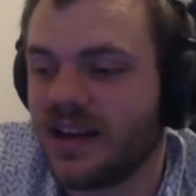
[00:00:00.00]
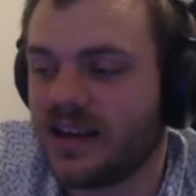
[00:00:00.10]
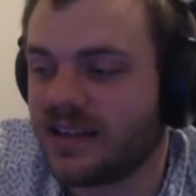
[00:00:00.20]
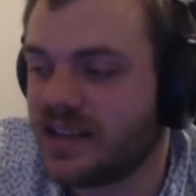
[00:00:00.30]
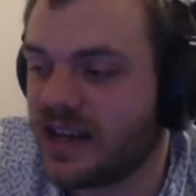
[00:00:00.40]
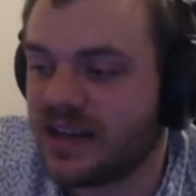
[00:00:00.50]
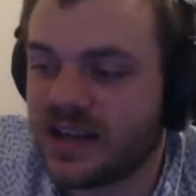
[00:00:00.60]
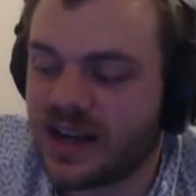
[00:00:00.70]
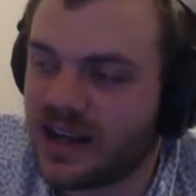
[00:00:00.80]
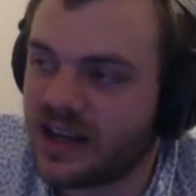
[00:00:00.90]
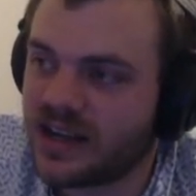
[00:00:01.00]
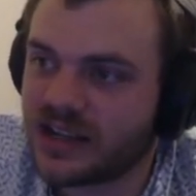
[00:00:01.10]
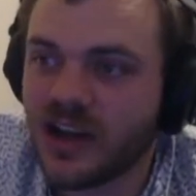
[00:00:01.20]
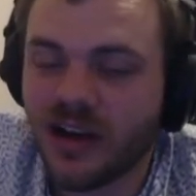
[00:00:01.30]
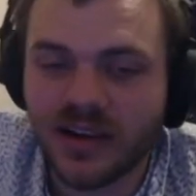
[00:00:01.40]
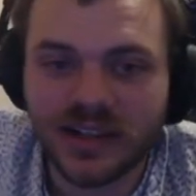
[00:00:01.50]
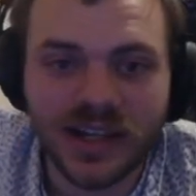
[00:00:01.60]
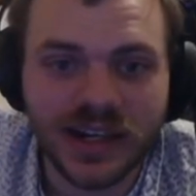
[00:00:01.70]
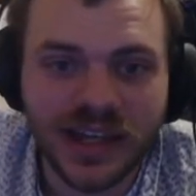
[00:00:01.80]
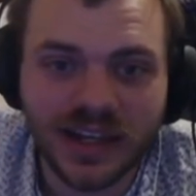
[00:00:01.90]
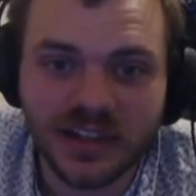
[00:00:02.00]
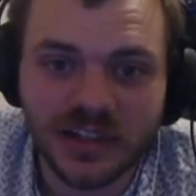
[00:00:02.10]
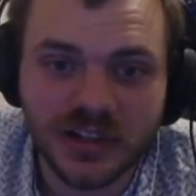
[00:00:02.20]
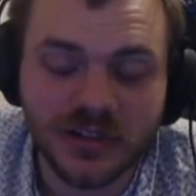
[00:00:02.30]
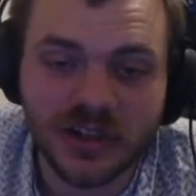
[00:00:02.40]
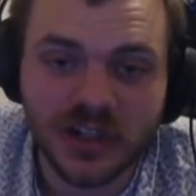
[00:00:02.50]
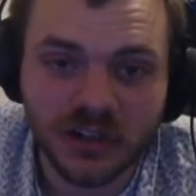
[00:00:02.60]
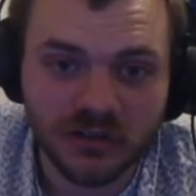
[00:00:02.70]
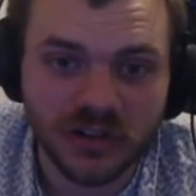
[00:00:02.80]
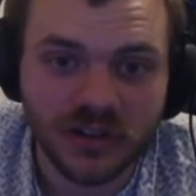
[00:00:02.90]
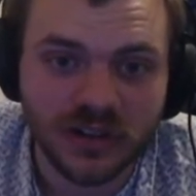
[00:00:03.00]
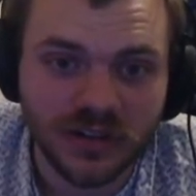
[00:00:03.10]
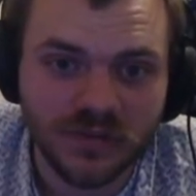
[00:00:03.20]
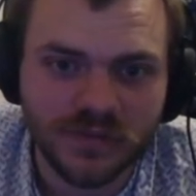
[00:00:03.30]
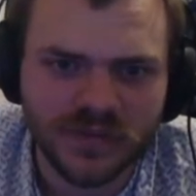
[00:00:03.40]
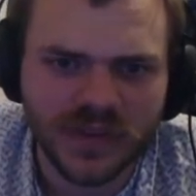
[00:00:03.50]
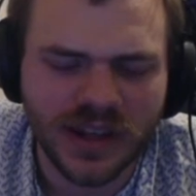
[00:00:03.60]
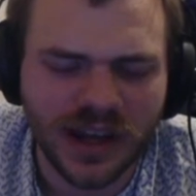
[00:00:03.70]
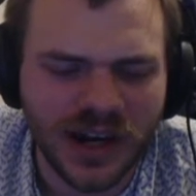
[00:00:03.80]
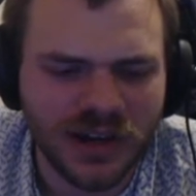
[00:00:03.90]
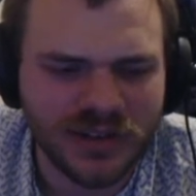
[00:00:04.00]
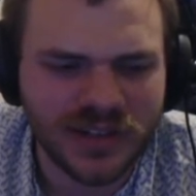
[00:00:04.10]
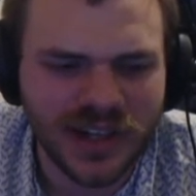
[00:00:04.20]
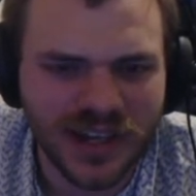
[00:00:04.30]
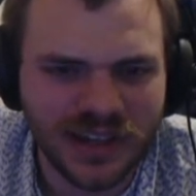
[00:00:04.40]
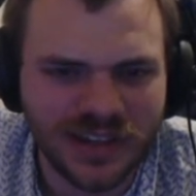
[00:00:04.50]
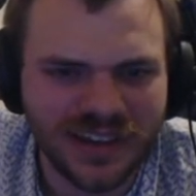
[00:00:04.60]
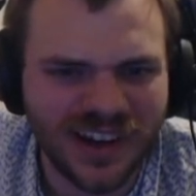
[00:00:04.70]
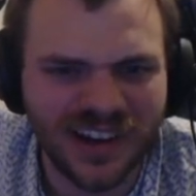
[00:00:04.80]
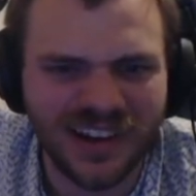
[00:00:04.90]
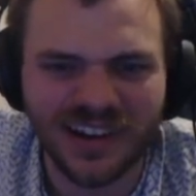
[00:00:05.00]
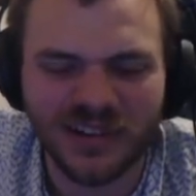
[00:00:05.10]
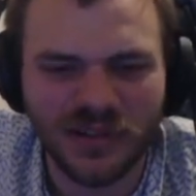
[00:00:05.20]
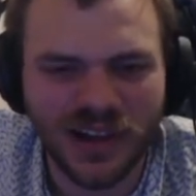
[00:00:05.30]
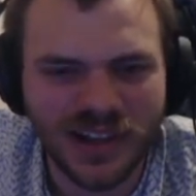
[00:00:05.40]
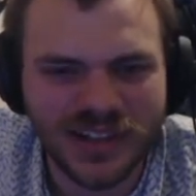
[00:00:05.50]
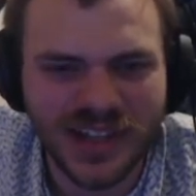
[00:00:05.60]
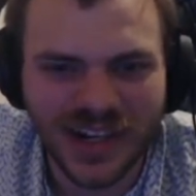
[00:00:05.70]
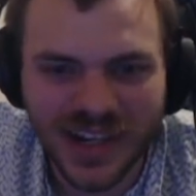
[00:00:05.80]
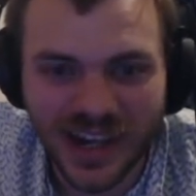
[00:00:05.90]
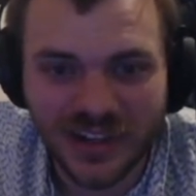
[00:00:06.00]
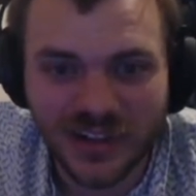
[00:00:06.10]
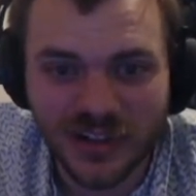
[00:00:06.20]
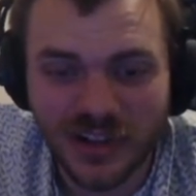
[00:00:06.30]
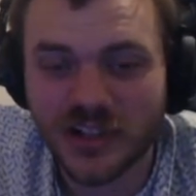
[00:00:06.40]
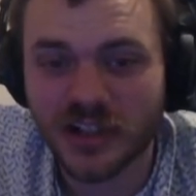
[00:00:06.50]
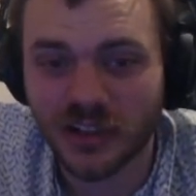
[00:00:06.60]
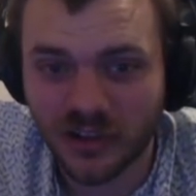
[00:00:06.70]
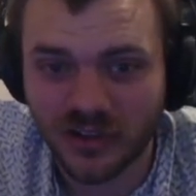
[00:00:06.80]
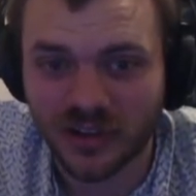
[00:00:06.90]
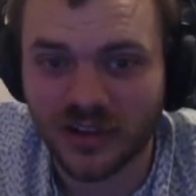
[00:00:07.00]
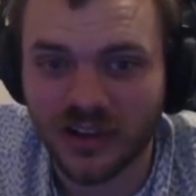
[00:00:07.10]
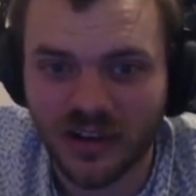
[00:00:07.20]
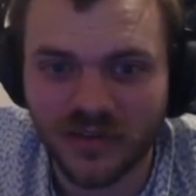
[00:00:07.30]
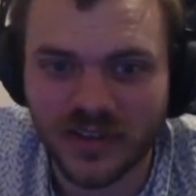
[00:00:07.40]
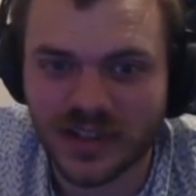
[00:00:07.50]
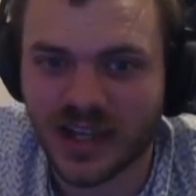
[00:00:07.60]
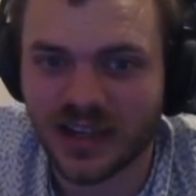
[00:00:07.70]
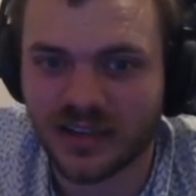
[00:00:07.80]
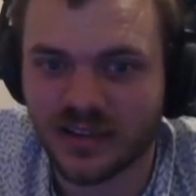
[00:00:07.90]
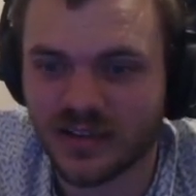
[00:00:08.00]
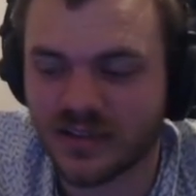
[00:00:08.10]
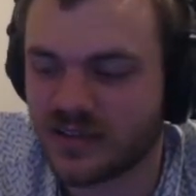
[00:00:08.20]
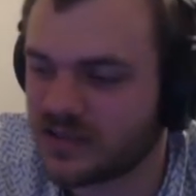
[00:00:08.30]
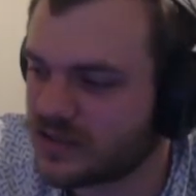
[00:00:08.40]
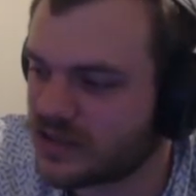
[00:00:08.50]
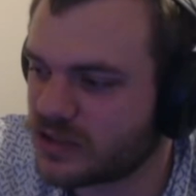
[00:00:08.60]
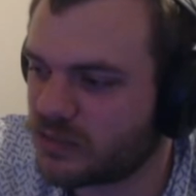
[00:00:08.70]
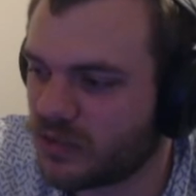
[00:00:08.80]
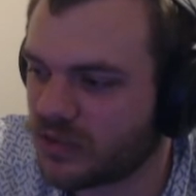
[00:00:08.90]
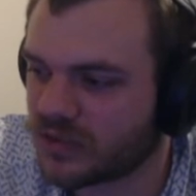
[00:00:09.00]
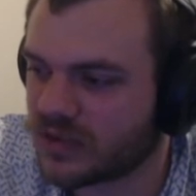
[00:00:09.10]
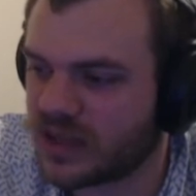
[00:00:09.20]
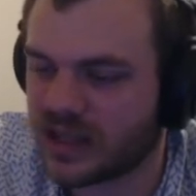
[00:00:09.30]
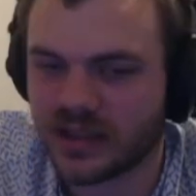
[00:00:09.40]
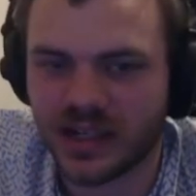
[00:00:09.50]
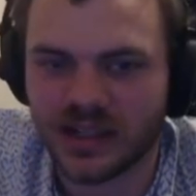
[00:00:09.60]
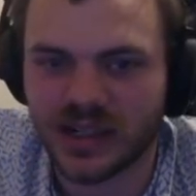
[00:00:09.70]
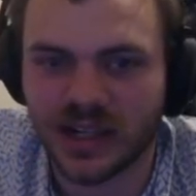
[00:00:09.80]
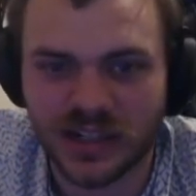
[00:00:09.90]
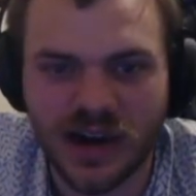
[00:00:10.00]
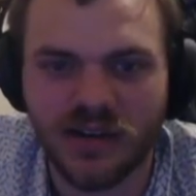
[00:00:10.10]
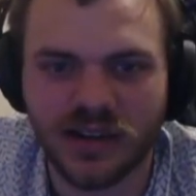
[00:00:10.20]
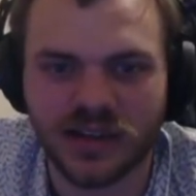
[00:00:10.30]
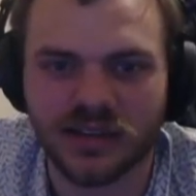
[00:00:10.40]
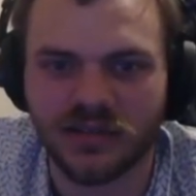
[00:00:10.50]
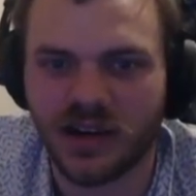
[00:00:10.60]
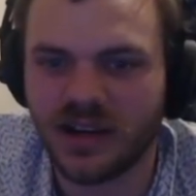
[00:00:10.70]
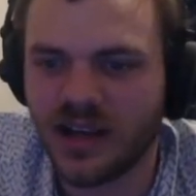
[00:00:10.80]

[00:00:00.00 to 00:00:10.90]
Yeah, and I totally dedicate this to the children. And I was like, oh, what? It's dedicated to the children of this like support thing that he did, like charity thing, right?